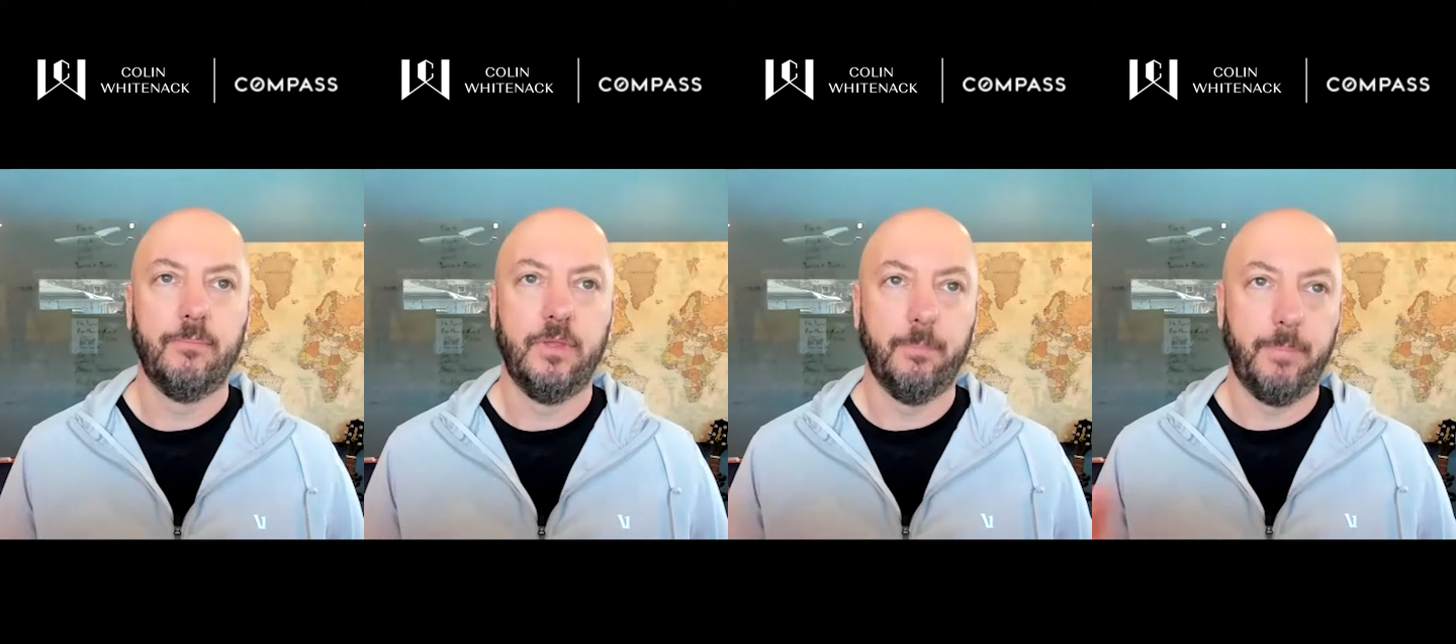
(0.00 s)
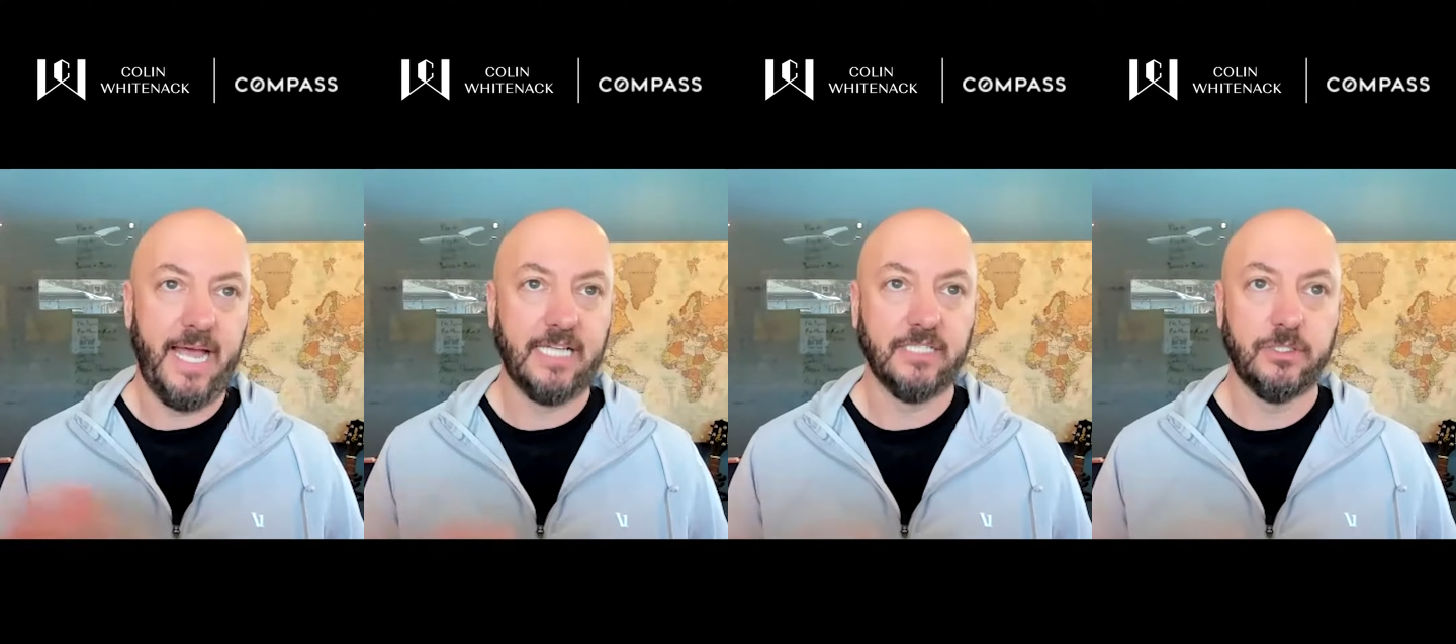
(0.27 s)
the
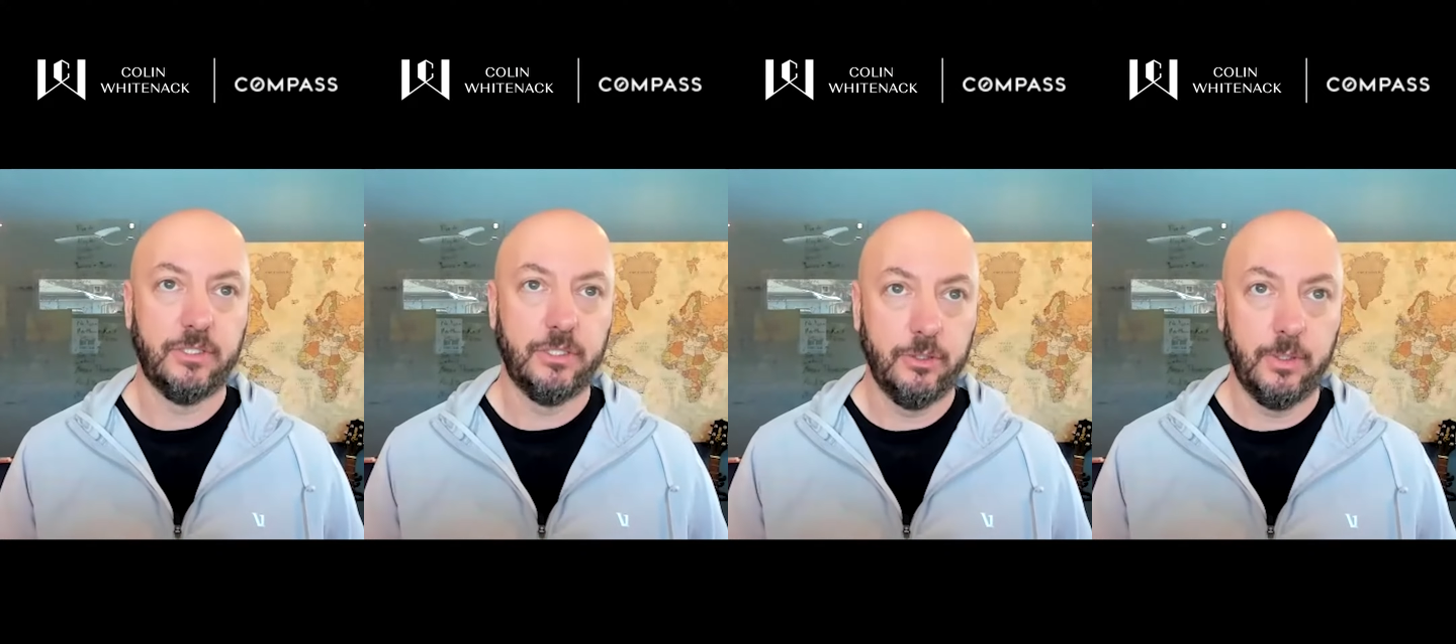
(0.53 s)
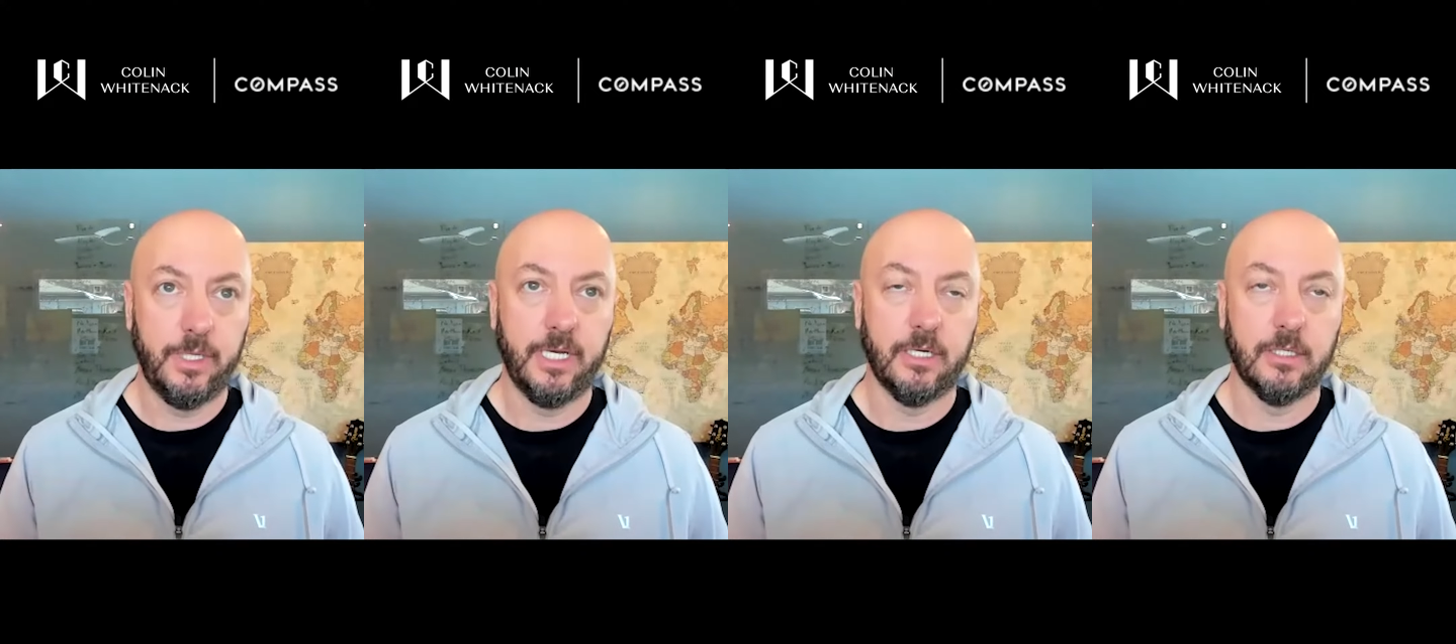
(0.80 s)
past
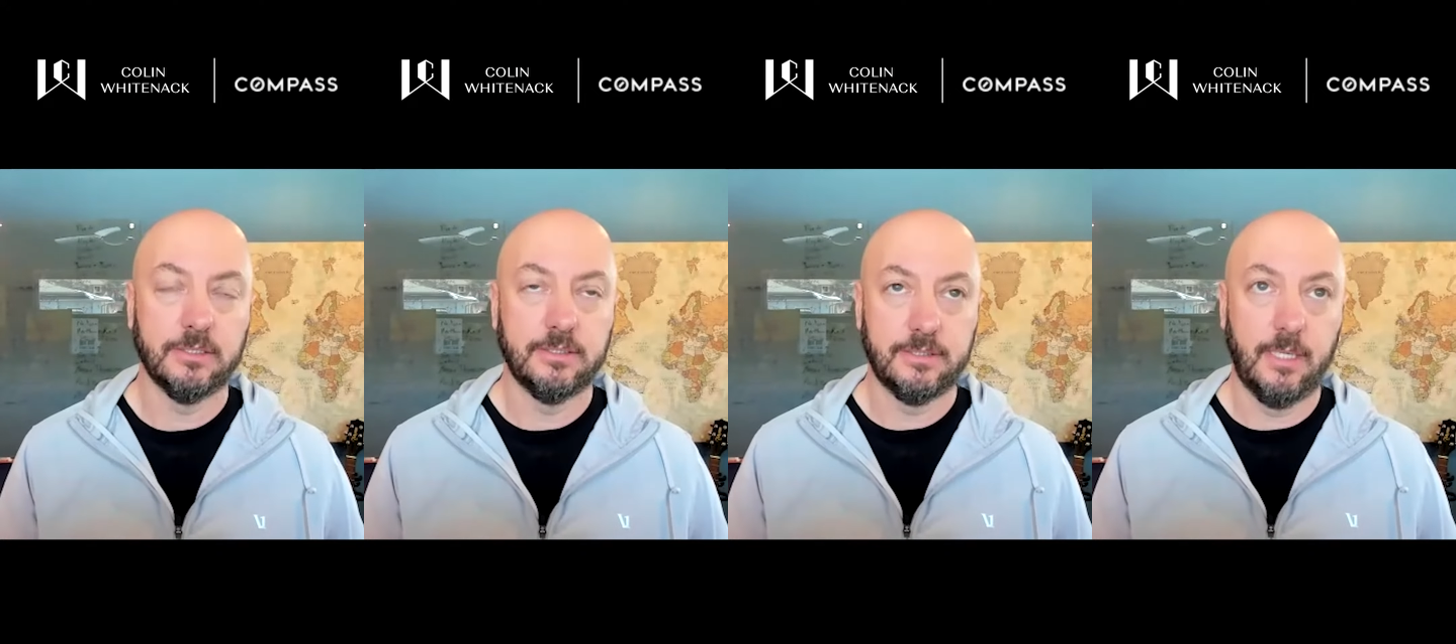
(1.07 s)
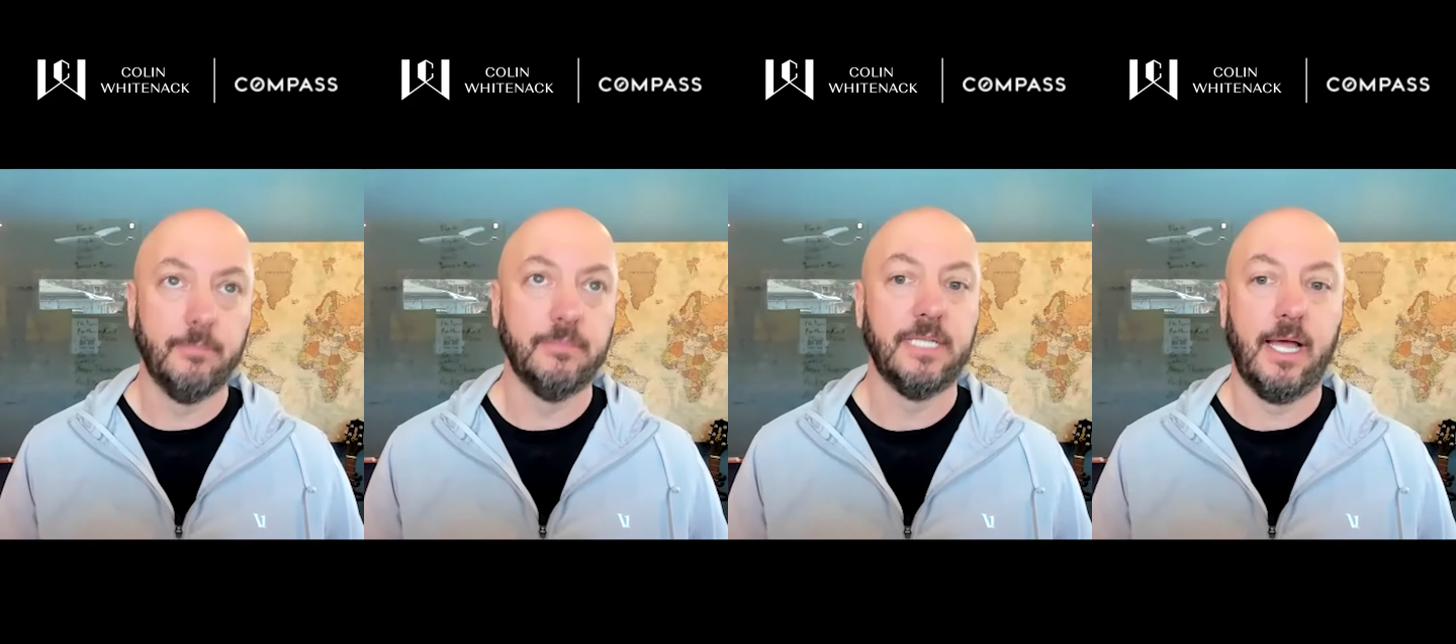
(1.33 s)
two years,
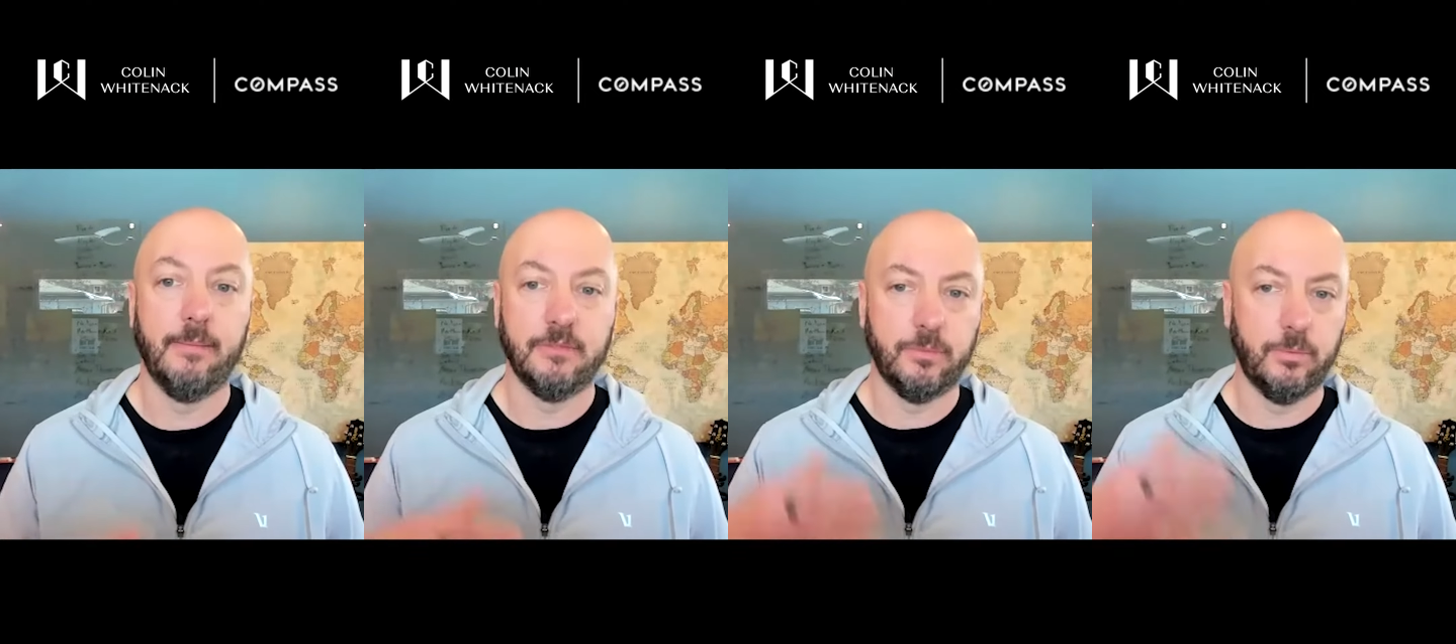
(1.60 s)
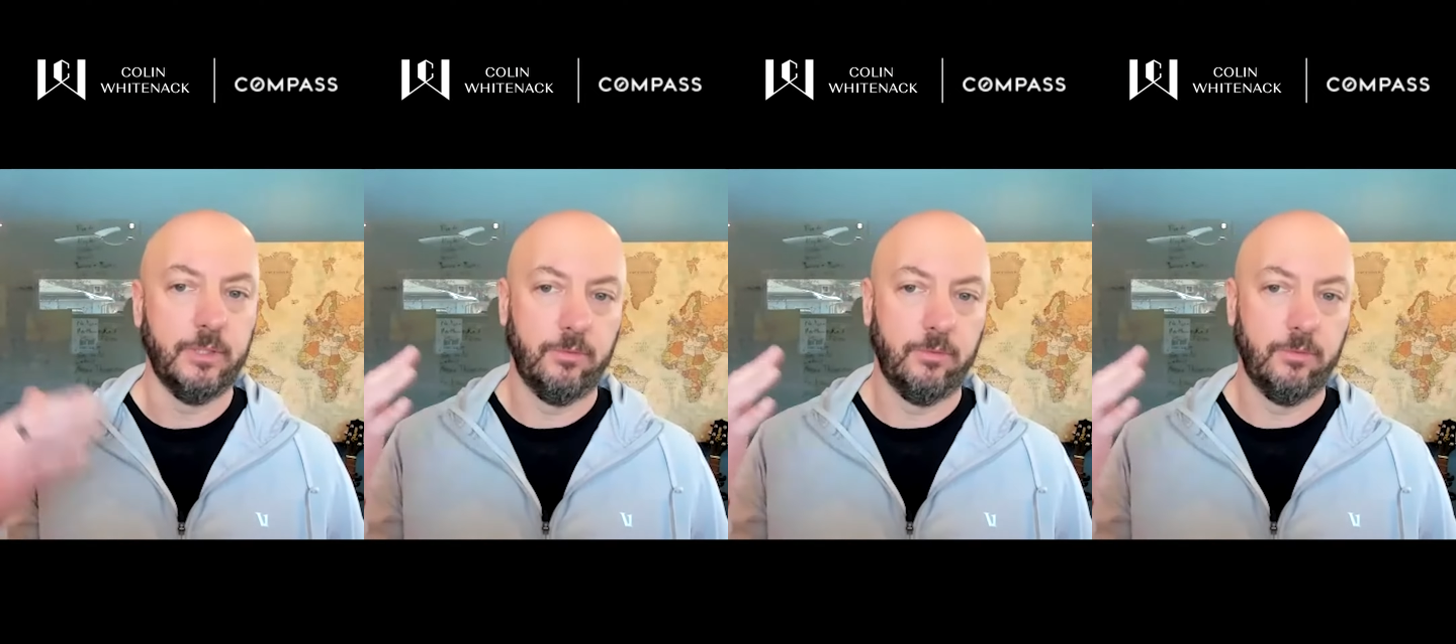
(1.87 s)
sometimes we,